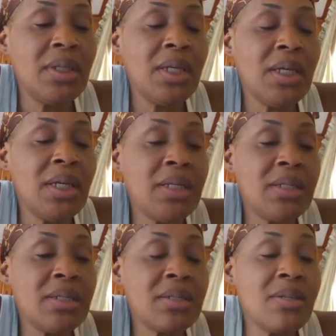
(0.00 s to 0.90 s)

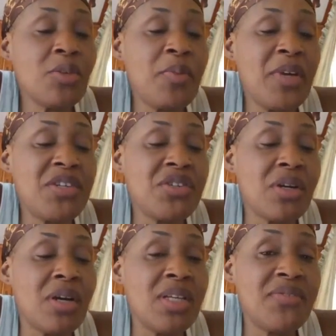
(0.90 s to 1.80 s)
And the
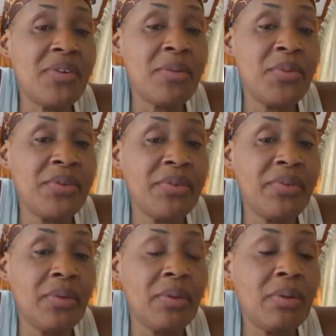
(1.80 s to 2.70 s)
picture is very
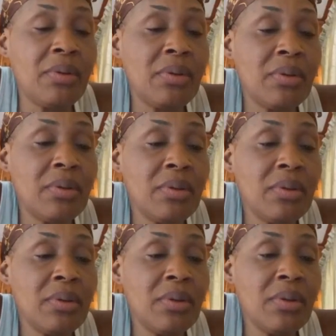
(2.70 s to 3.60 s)
beautiful,
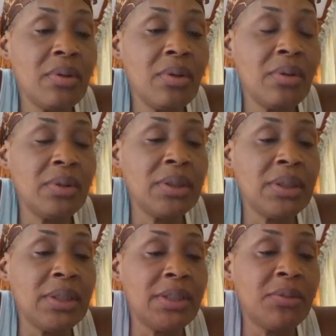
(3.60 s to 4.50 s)
holding the
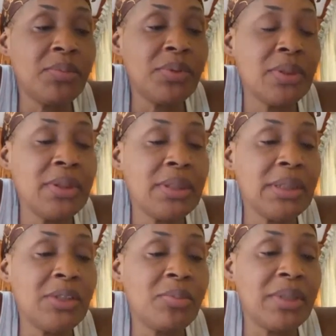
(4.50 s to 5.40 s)
little boy. The
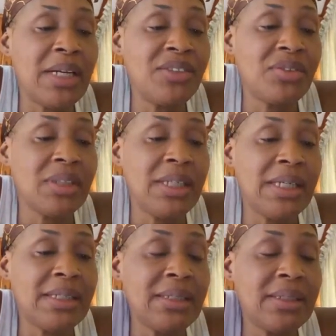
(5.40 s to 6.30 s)
little boy actually
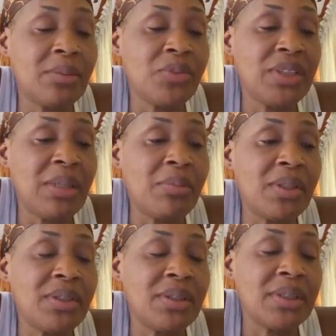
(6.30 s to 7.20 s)
has some
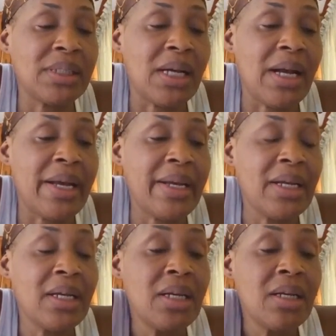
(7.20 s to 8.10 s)
resemblance to the guy.
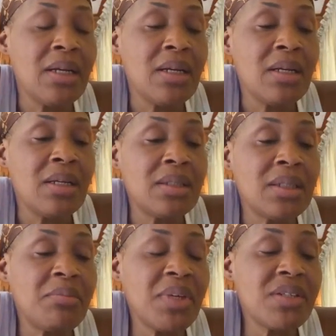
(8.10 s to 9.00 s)
It's
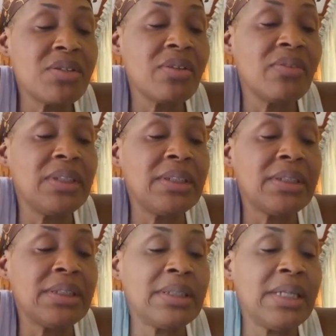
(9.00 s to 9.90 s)
like a mixture of
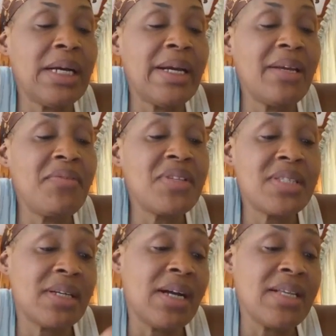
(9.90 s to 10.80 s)
Linda and the guy, if
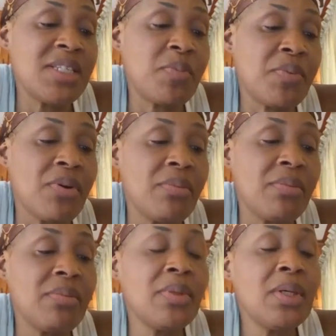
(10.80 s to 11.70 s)
it's the guy's
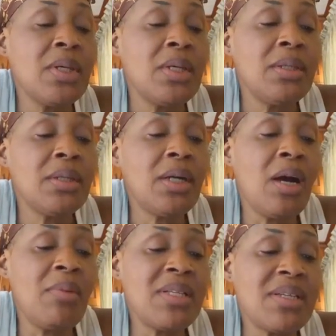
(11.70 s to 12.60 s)
sperm. The
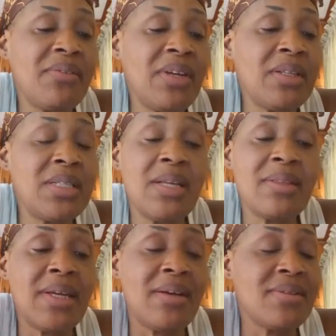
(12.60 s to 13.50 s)
comments have hit
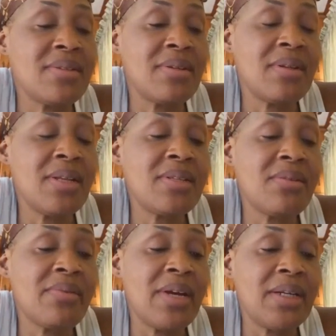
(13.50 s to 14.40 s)
10,000. That's
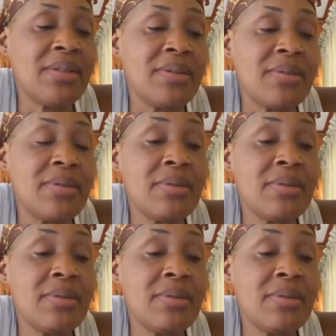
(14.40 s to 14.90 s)
a record.